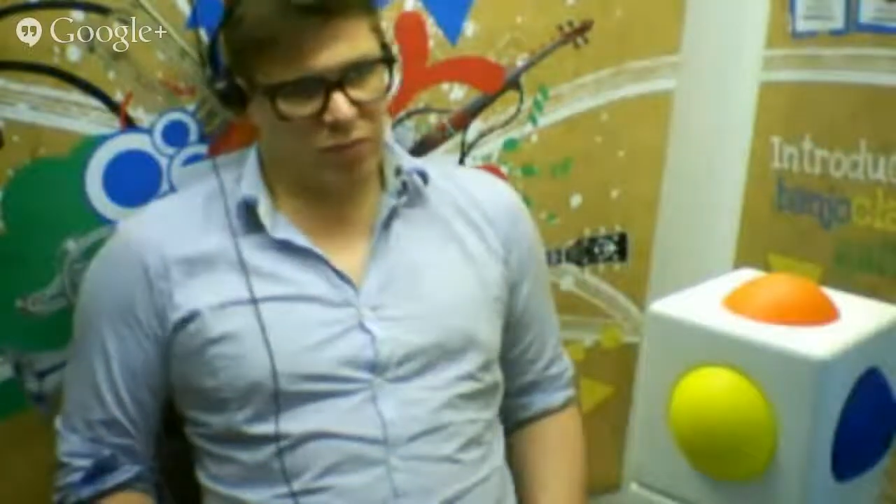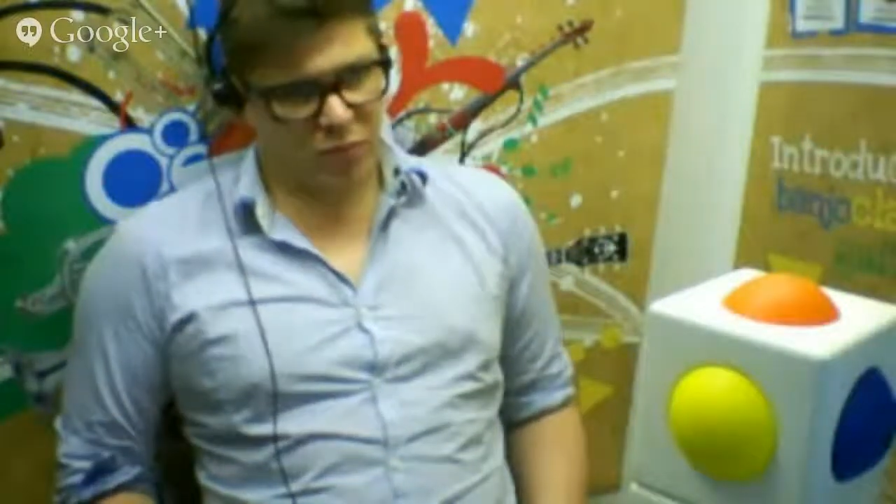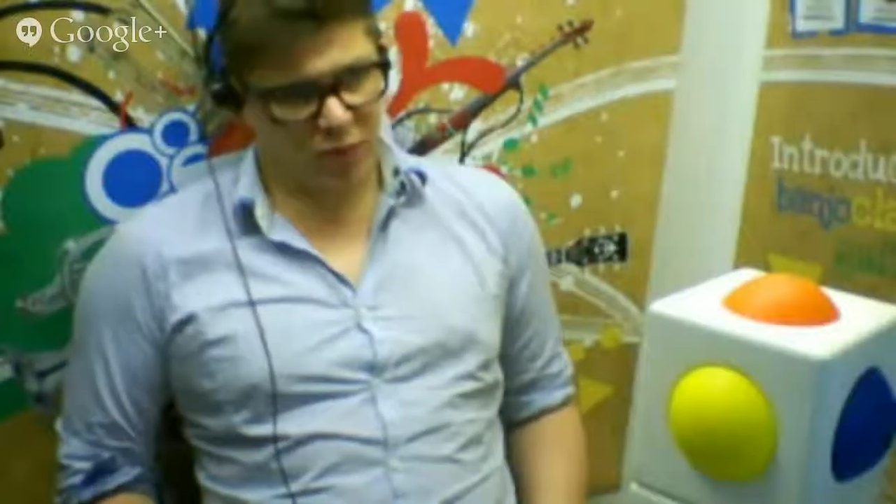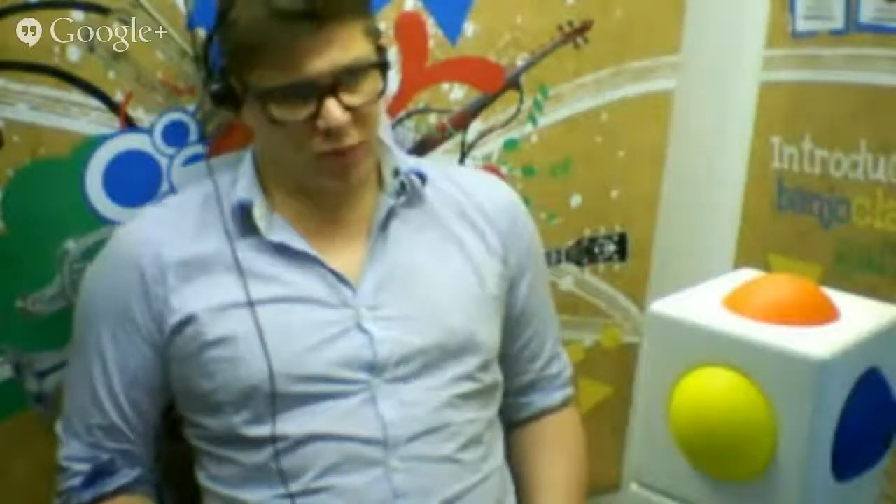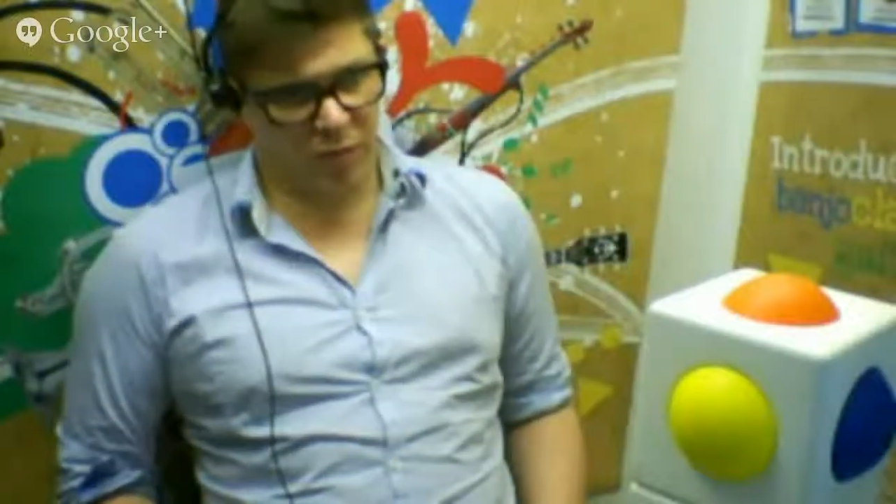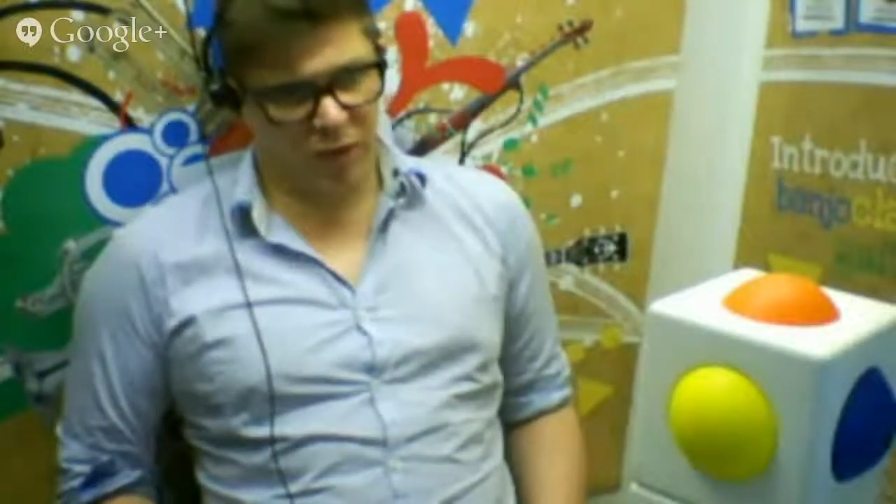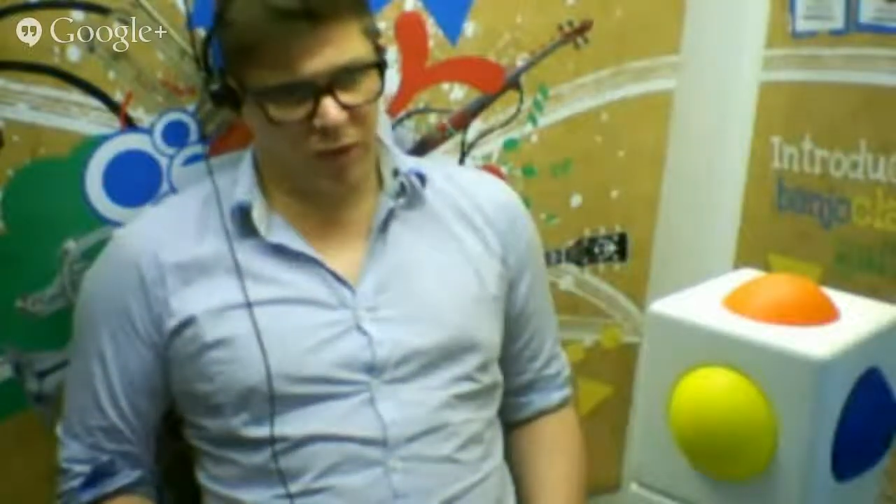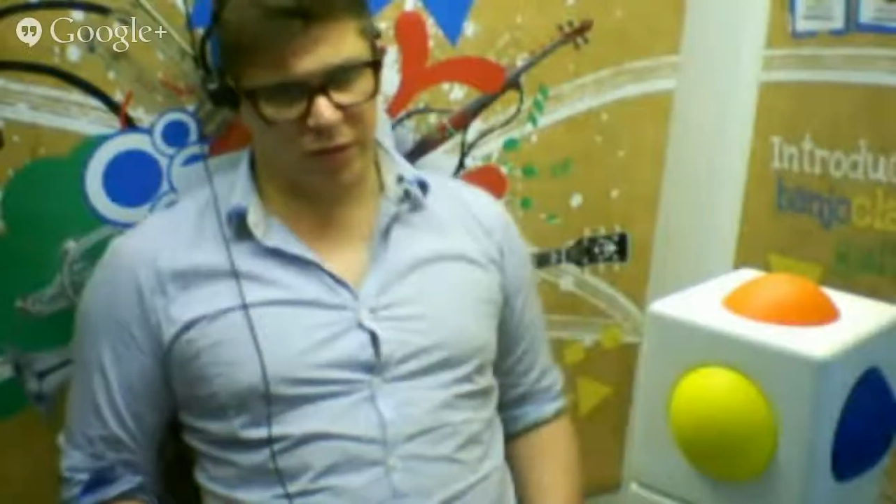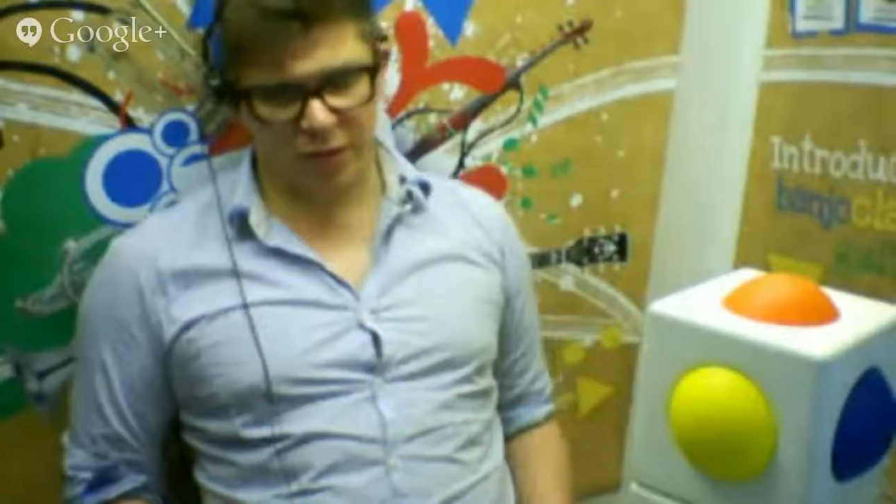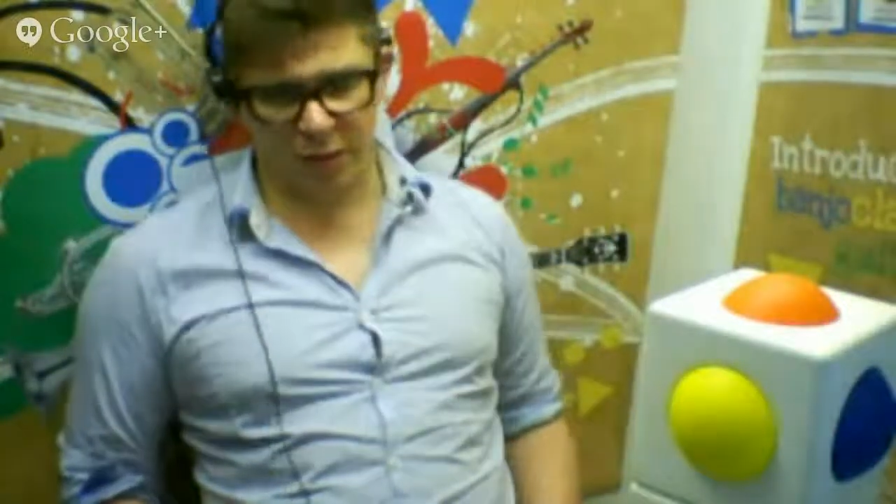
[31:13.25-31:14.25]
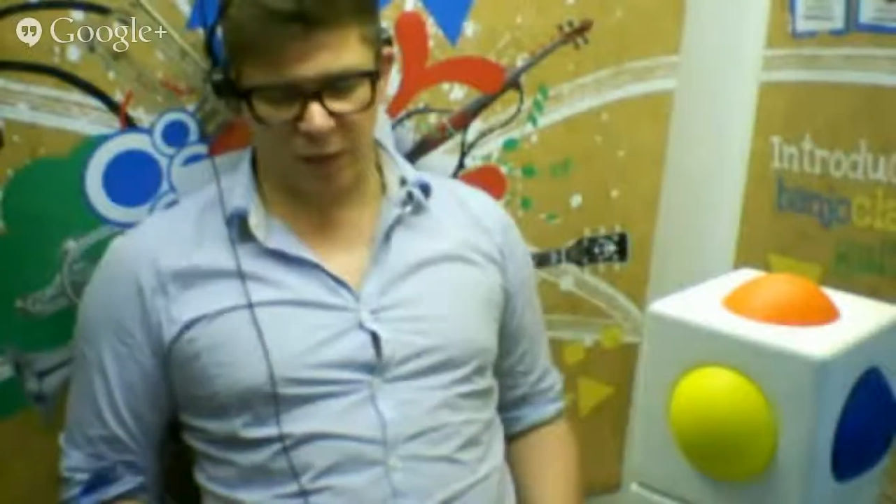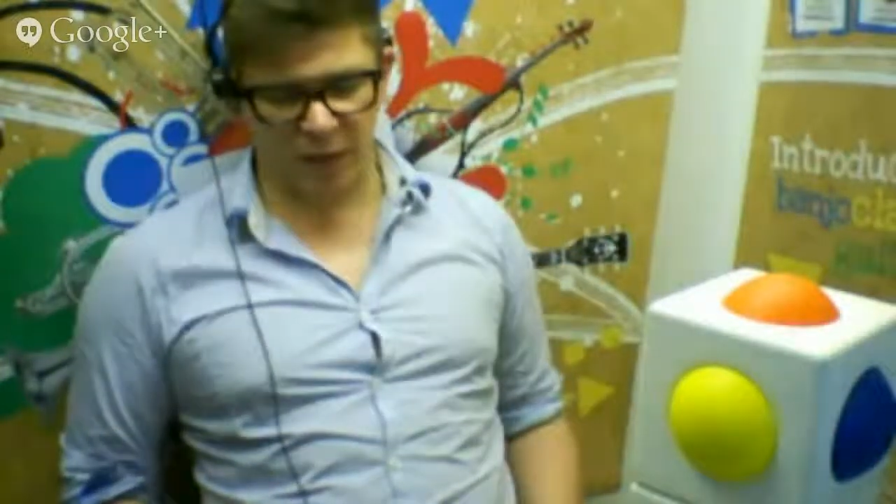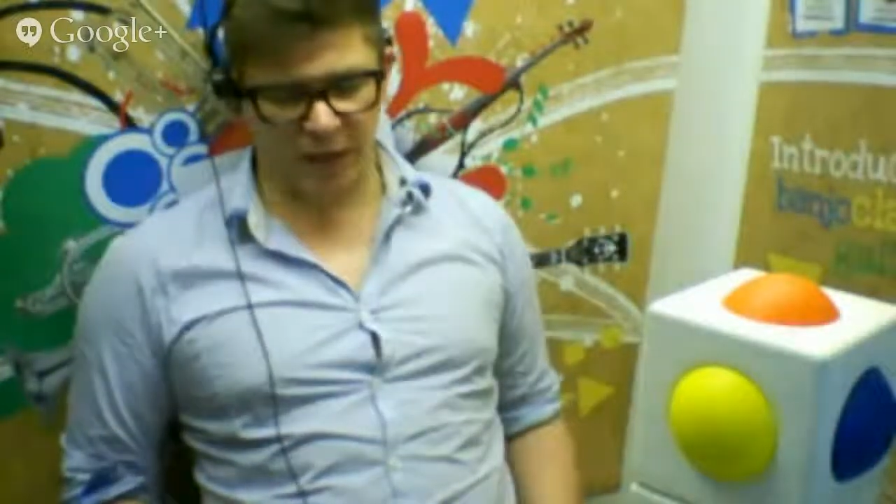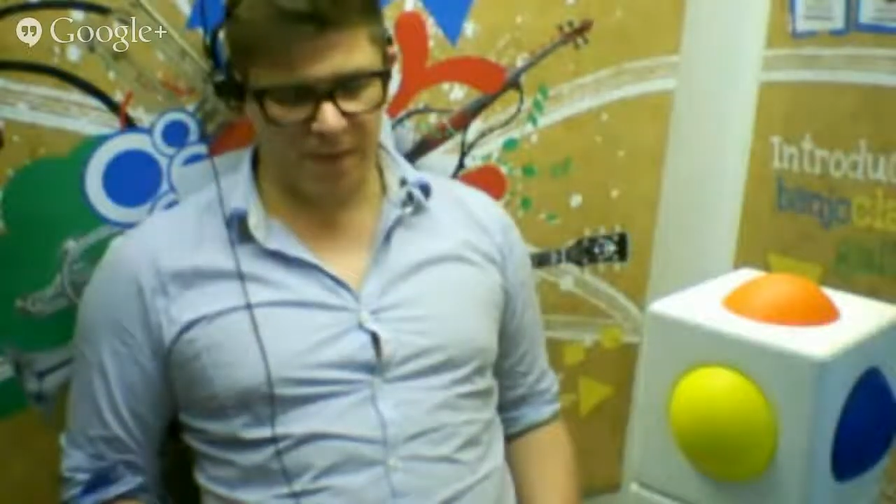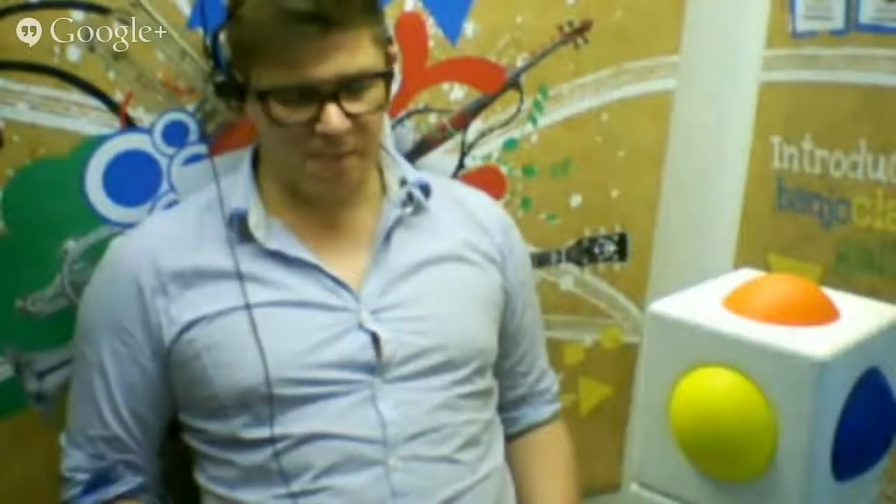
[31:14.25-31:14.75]
pretty much.
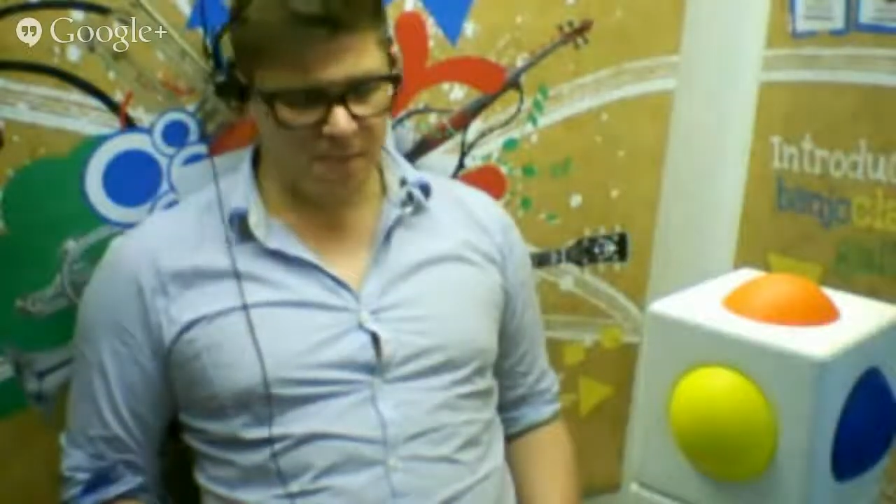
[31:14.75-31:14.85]
Okay.